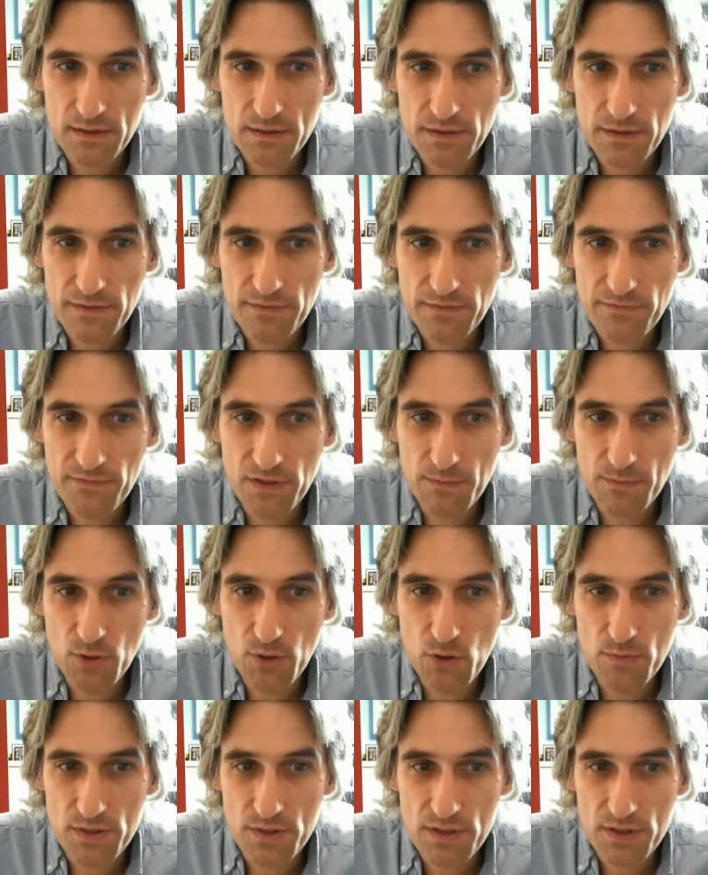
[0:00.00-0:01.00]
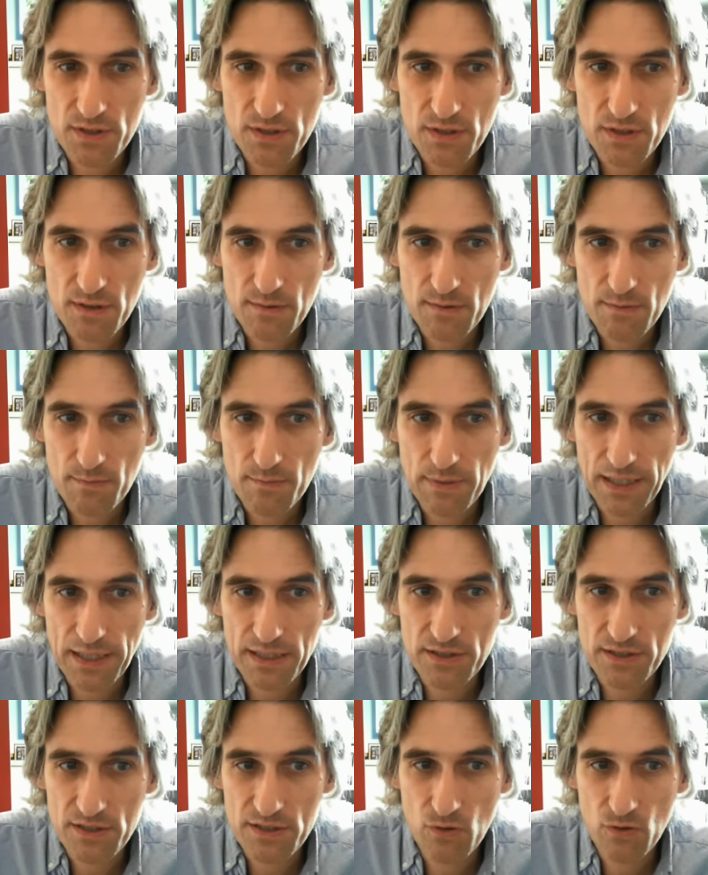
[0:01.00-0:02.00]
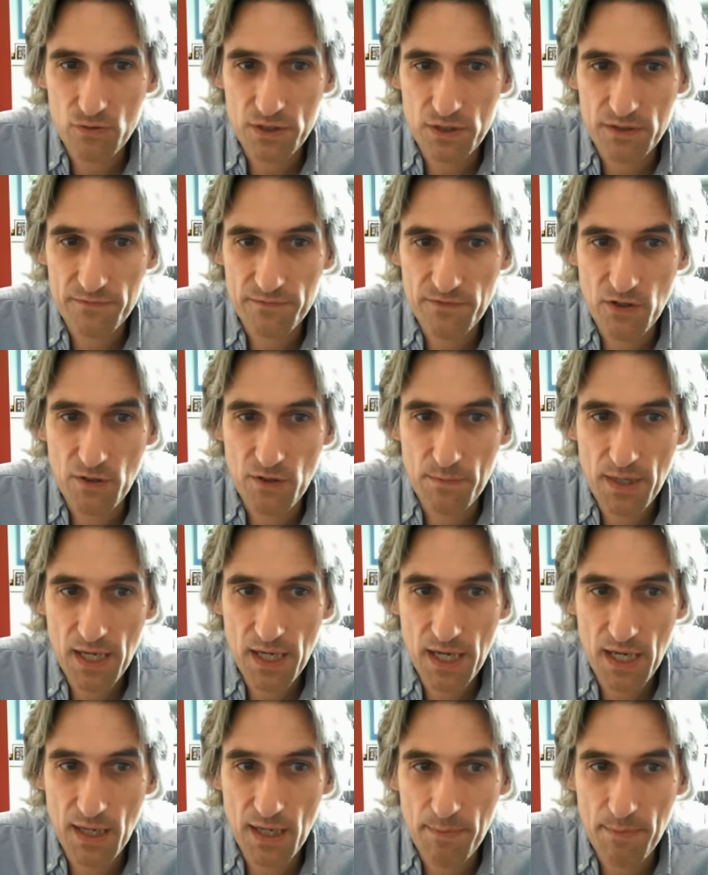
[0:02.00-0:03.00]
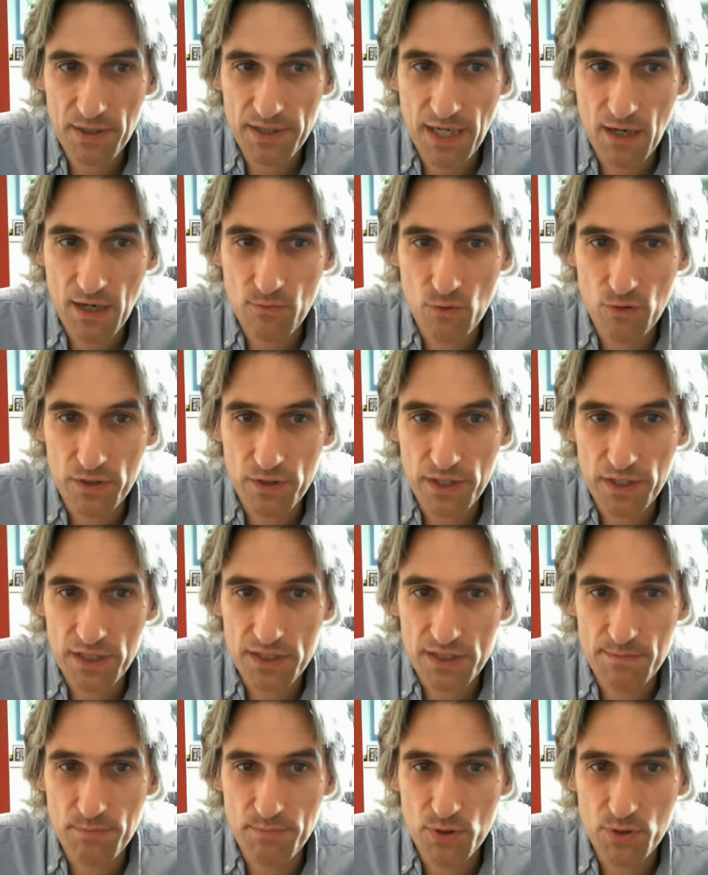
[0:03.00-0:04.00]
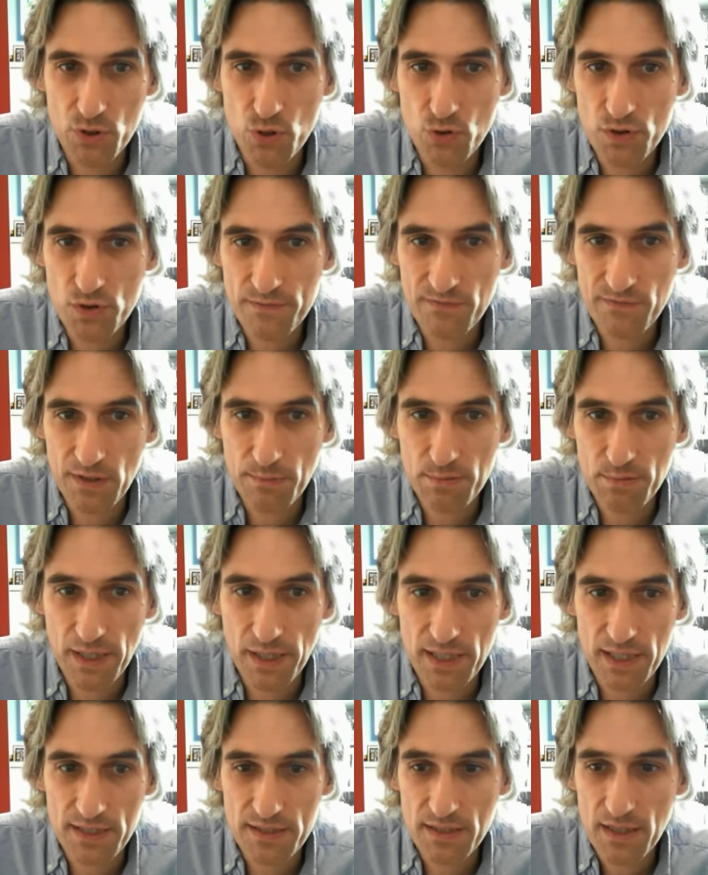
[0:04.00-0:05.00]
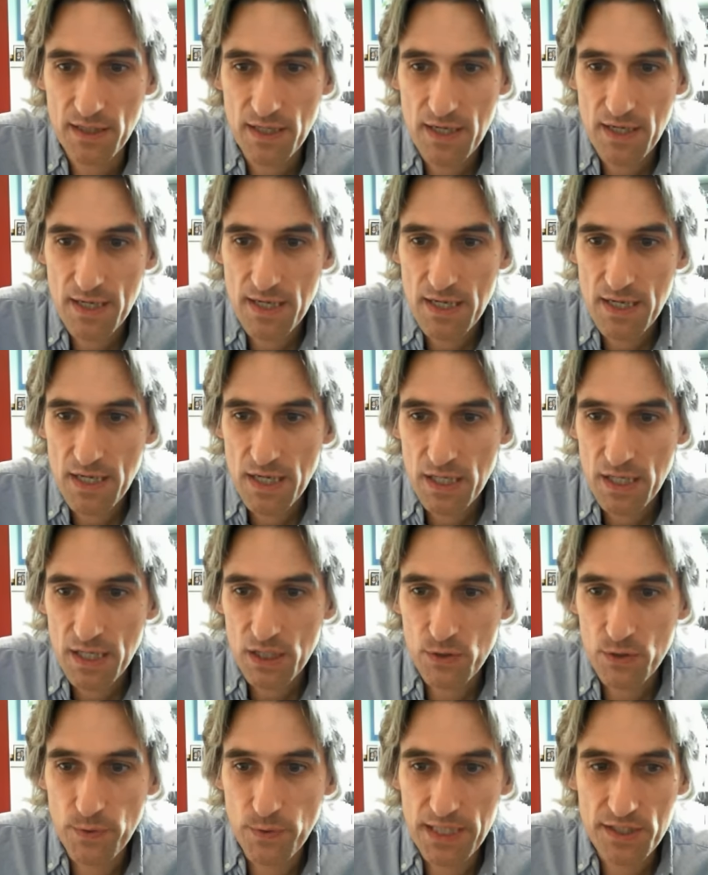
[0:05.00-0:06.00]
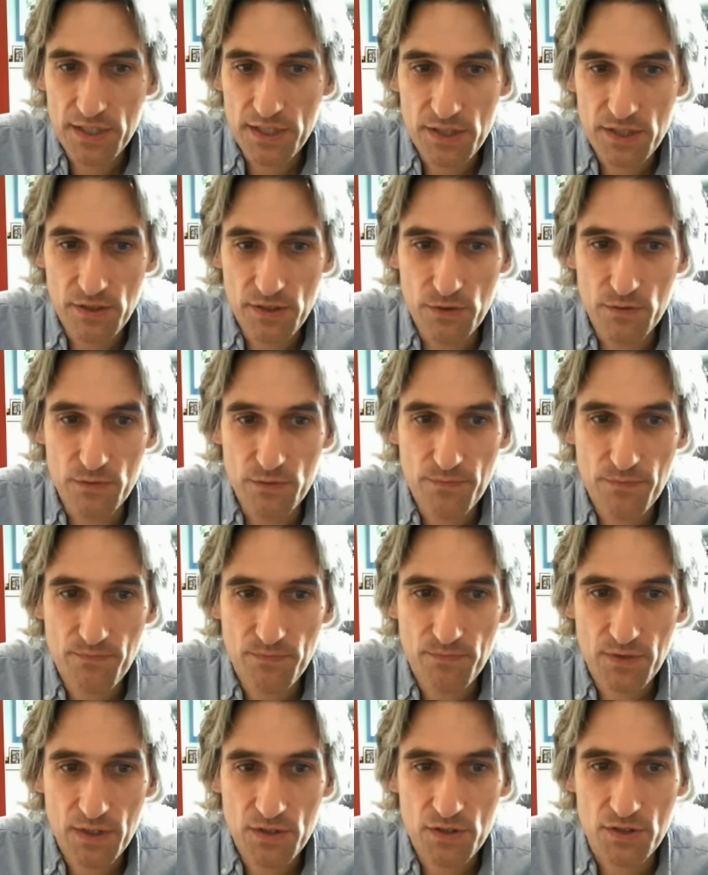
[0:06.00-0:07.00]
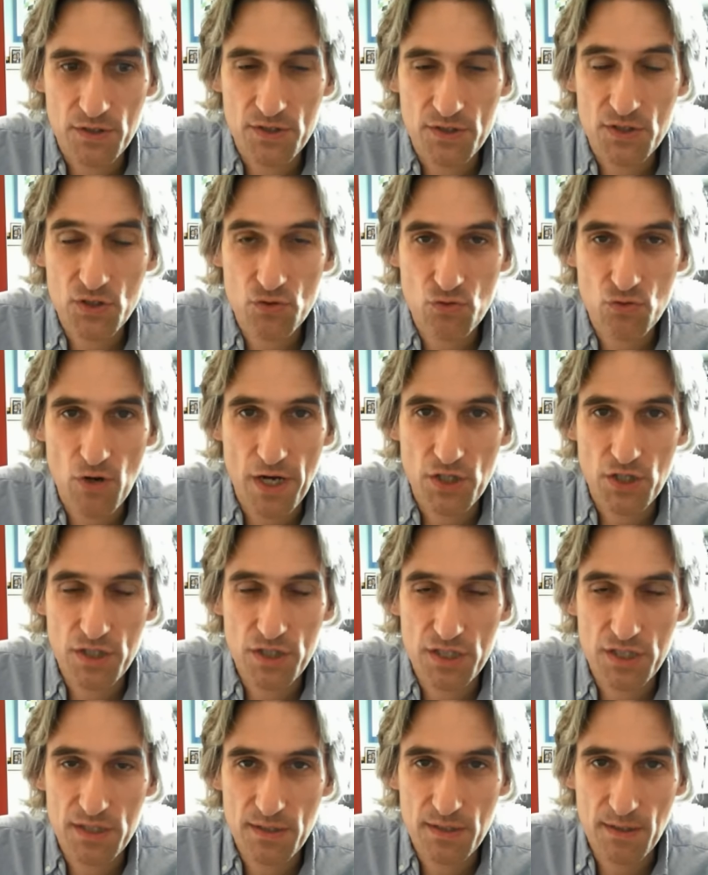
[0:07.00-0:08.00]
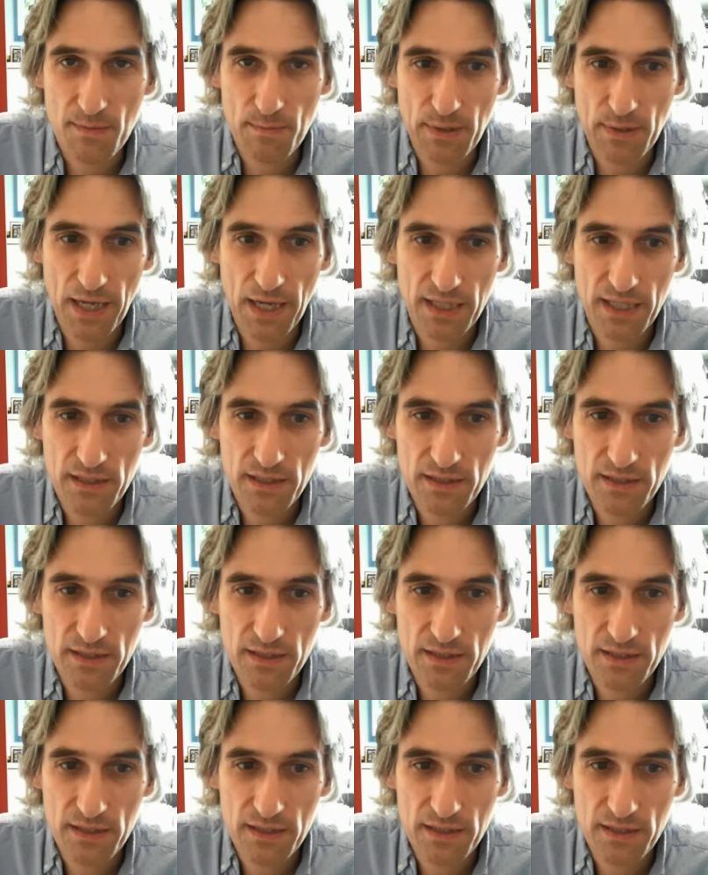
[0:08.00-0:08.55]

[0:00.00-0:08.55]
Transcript: for the moment, black is holding firm here, but that rook is beautifully placed. Queen e2 just stretches black.